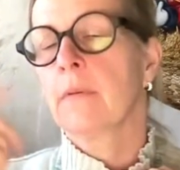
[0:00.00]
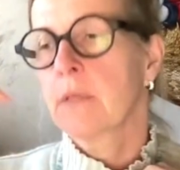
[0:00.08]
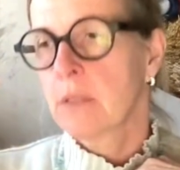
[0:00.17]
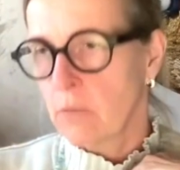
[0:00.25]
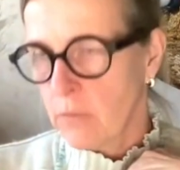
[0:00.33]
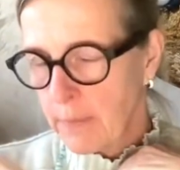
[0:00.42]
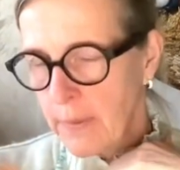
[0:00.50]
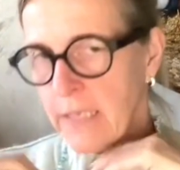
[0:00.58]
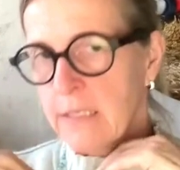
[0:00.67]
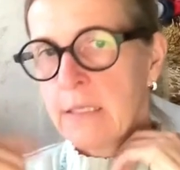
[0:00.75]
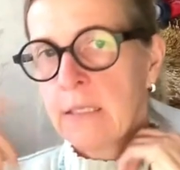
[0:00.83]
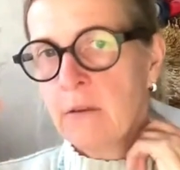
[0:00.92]
It's a
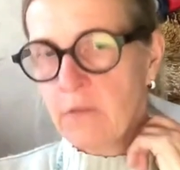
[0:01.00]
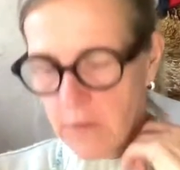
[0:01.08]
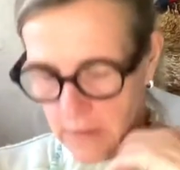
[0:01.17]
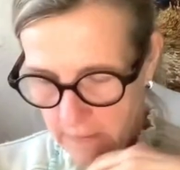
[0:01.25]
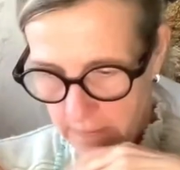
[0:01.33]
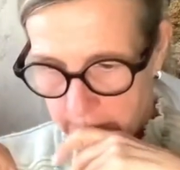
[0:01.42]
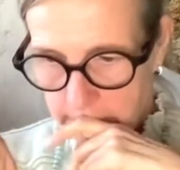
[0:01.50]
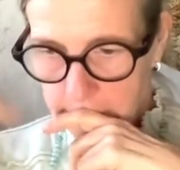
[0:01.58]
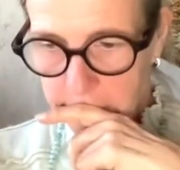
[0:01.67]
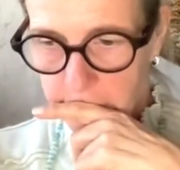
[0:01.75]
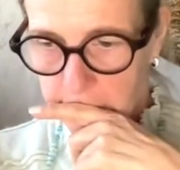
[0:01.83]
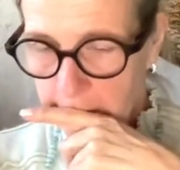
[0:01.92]
repetitive
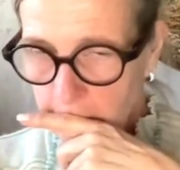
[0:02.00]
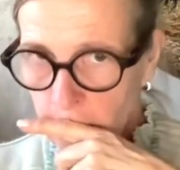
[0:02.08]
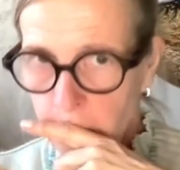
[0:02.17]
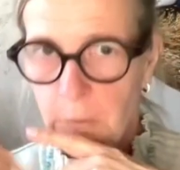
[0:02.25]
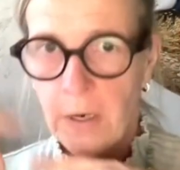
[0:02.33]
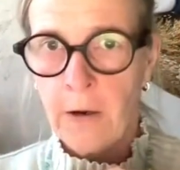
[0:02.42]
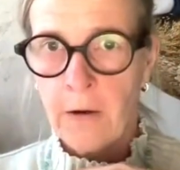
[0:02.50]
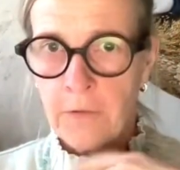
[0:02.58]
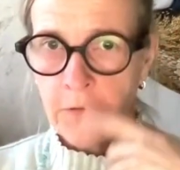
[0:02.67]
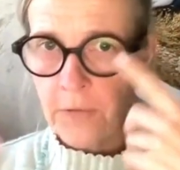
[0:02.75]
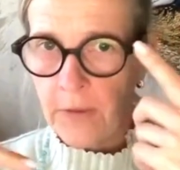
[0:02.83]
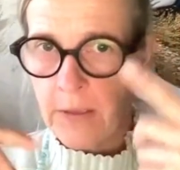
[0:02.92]
loop
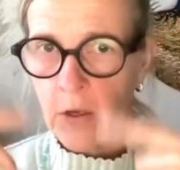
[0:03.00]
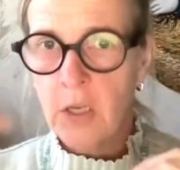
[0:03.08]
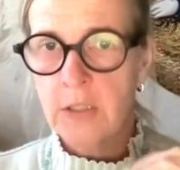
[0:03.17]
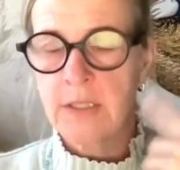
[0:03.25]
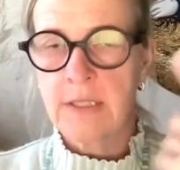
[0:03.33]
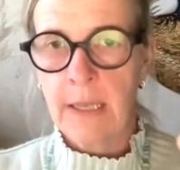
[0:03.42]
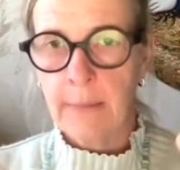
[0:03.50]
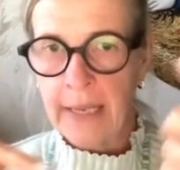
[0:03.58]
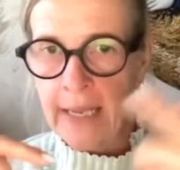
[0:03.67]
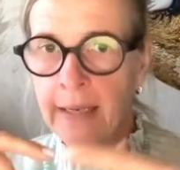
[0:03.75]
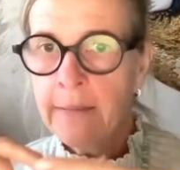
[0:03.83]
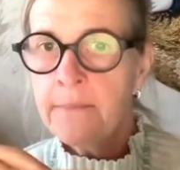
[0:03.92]
of costs coming
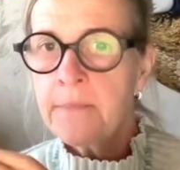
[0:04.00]
in.